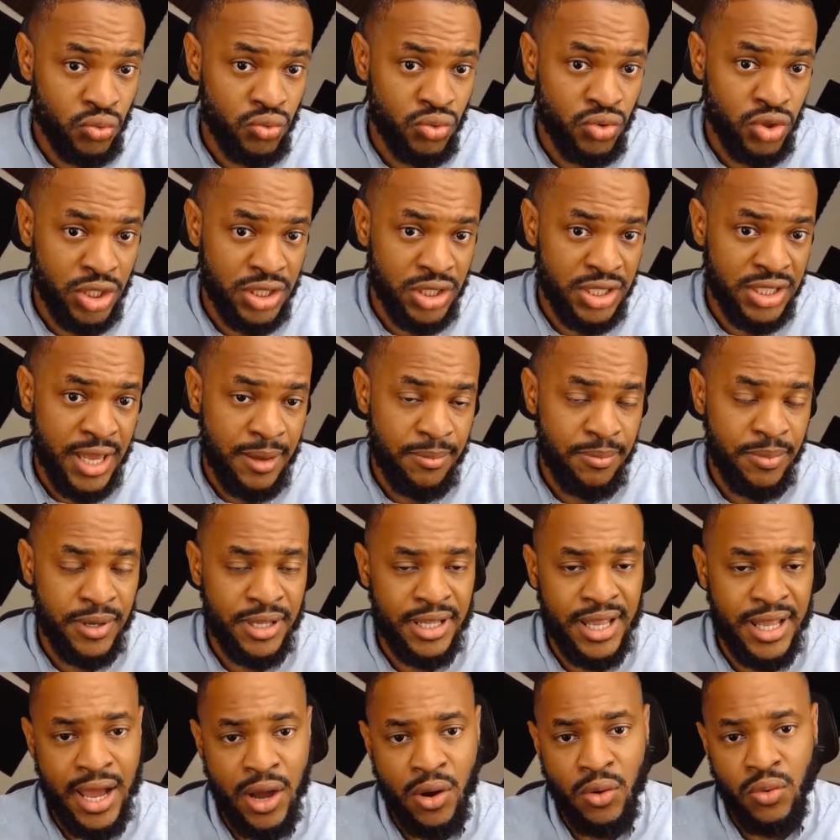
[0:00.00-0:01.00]
step in.
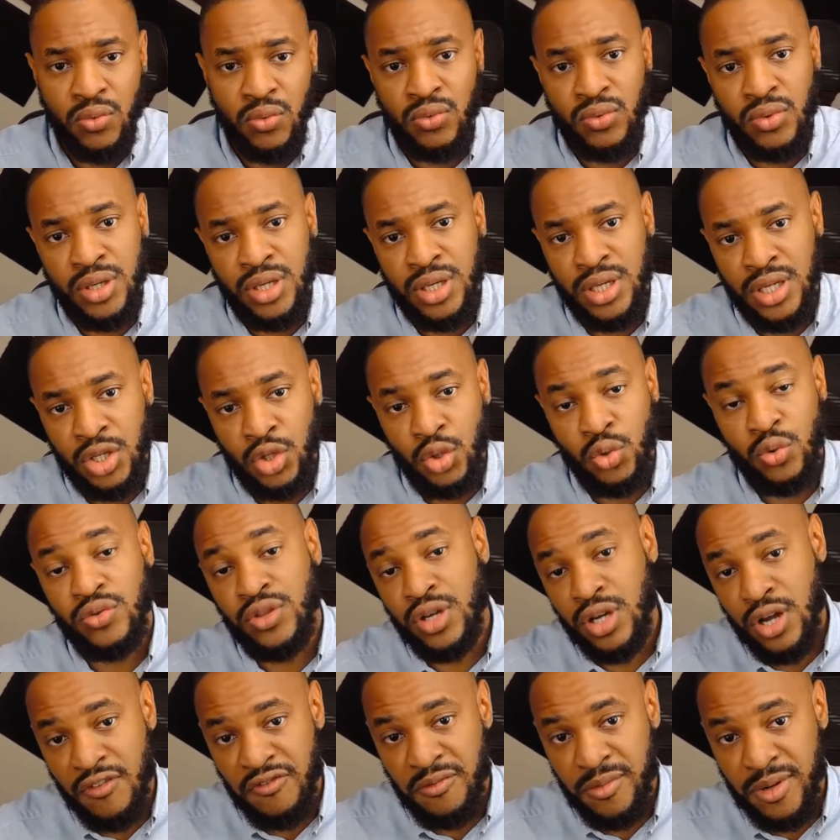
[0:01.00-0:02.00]
Now, in lieu of the
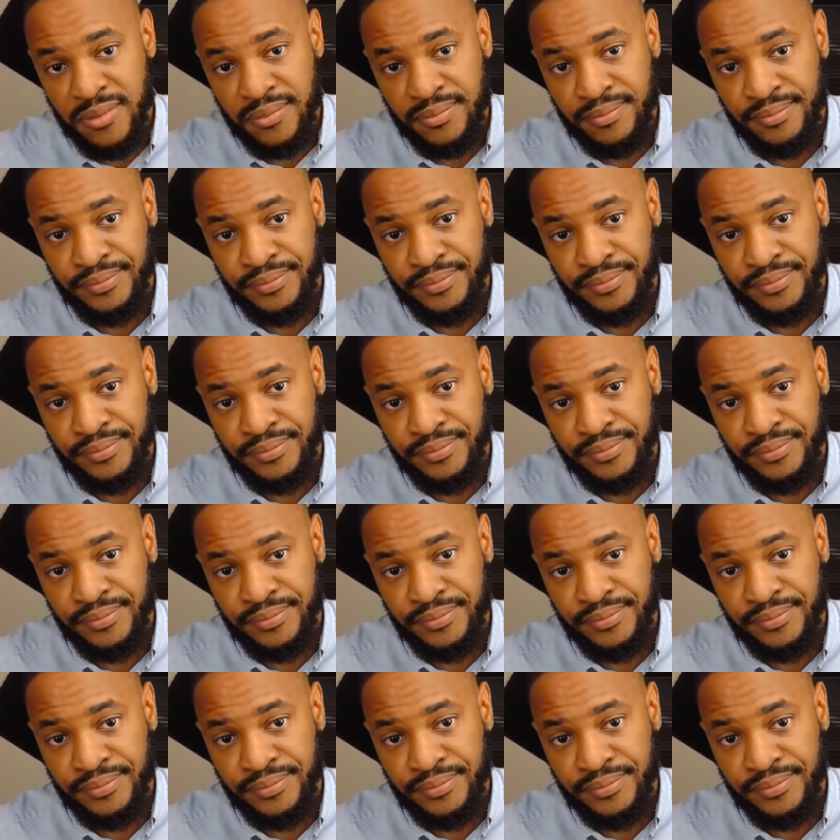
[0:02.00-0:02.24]
government,